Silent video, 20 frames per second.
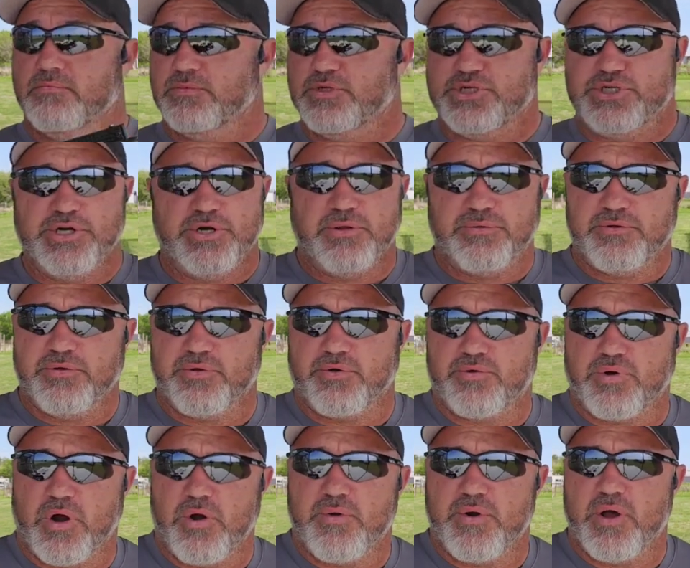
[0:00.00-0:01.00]
shoot it through the
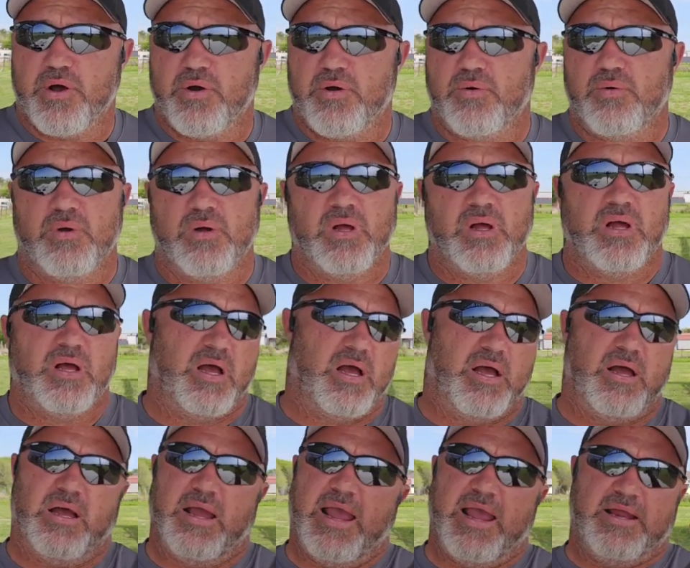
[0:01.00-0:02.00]
chrono,
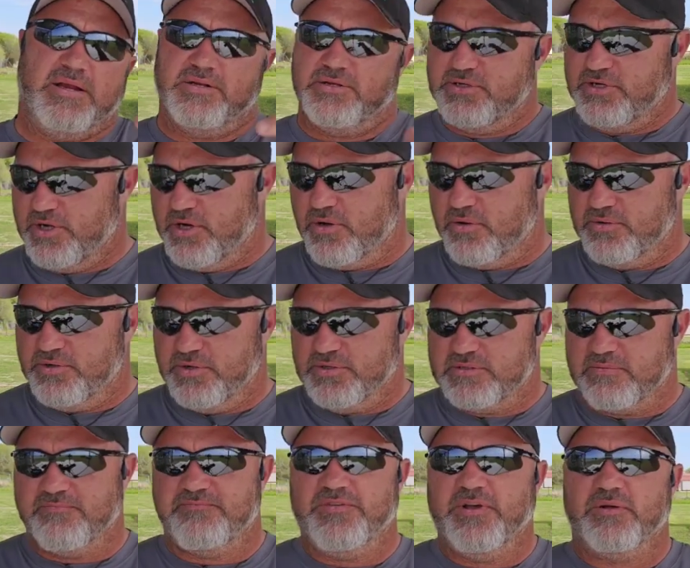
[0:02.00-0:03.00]
and you know, do
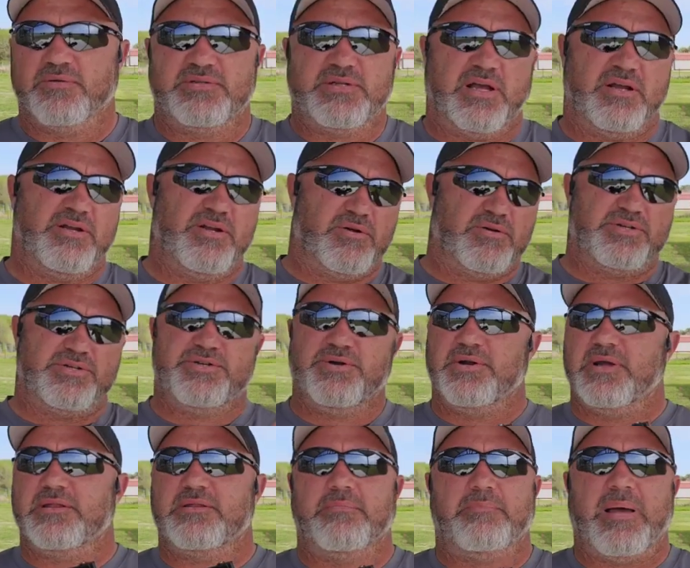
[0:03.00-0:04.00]
some field test, you know,
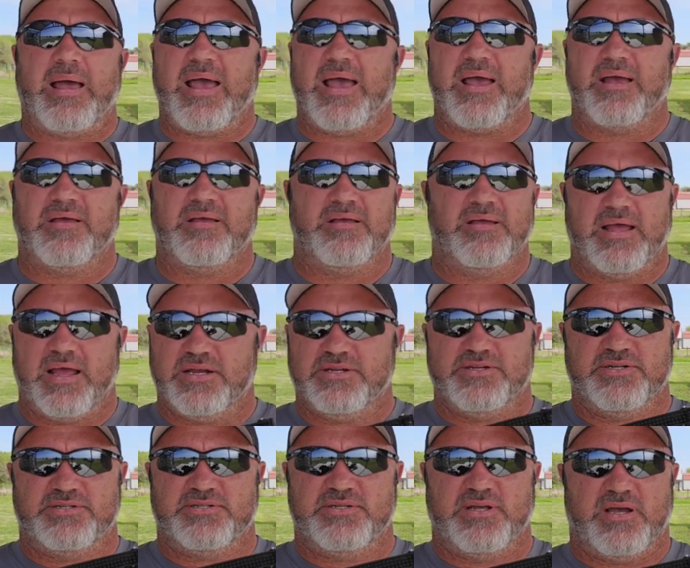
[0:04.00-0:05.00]
shoot it at the bag, and
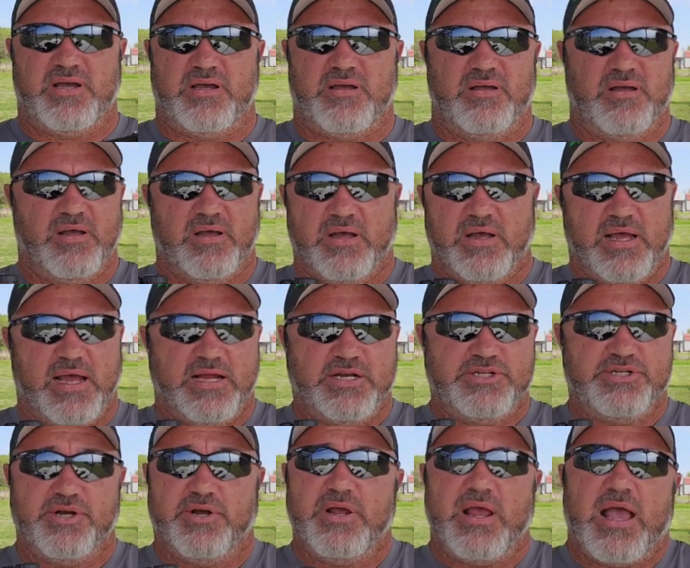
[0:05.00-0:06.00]
just
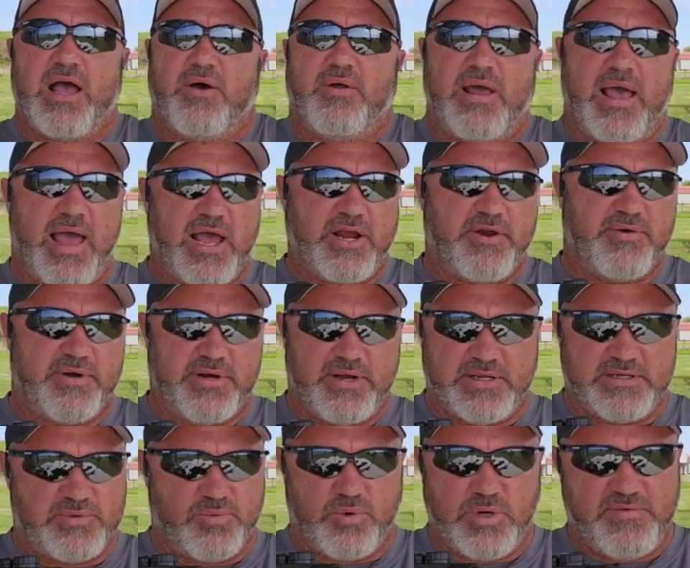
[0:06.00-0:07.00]
and show you how accurate
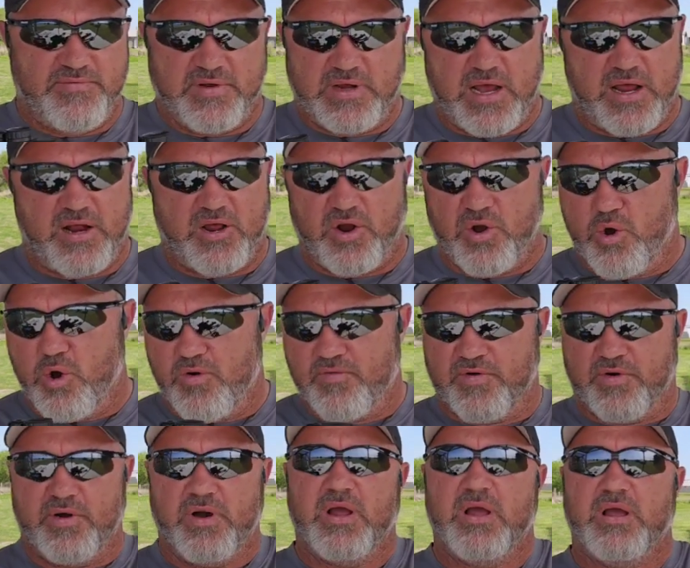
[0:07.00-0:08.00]
it is. And we'll even kind of go
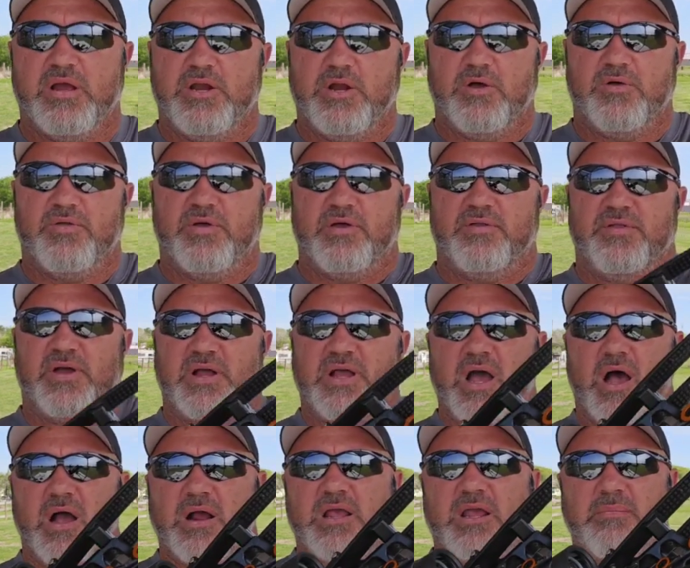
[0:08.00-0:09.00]
over, you know, the
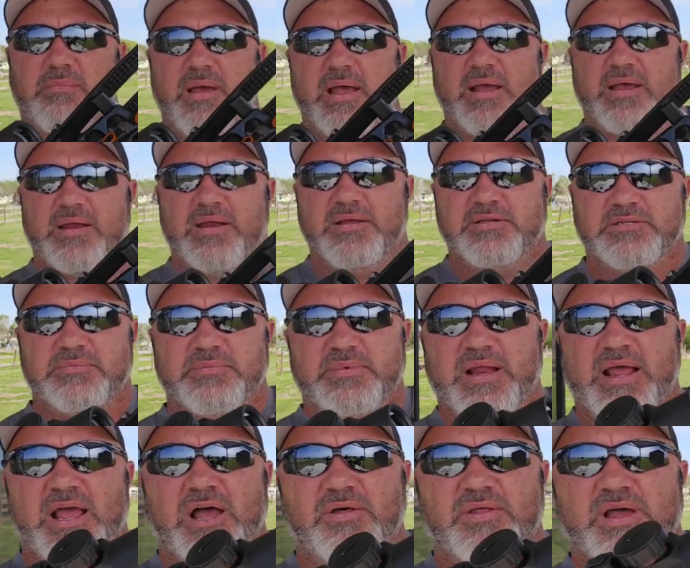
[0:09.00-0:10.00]
cocking mechanism
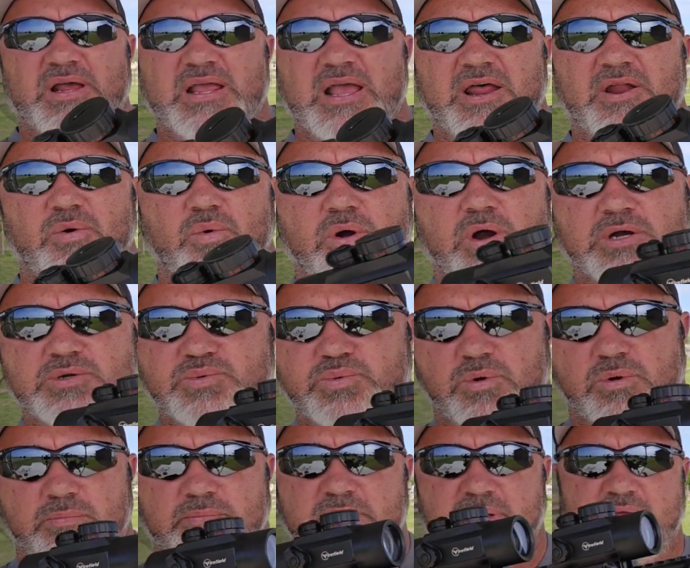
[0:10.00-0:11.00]
and how that kind of works.
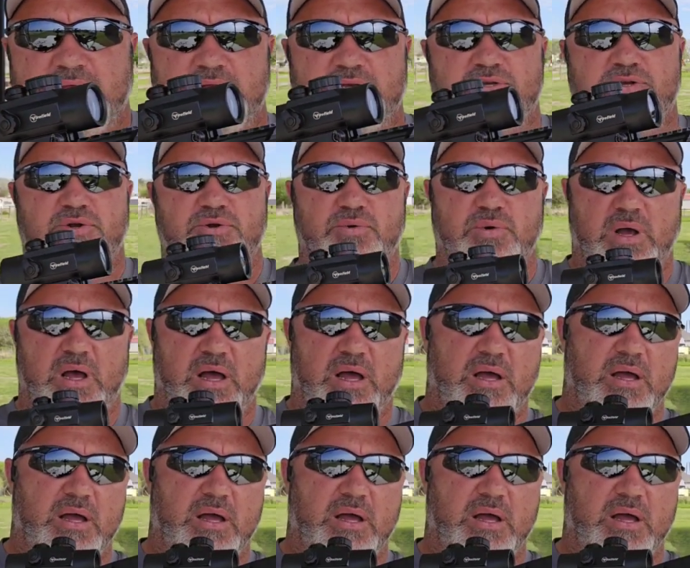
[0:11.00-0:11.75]
We won't be getting too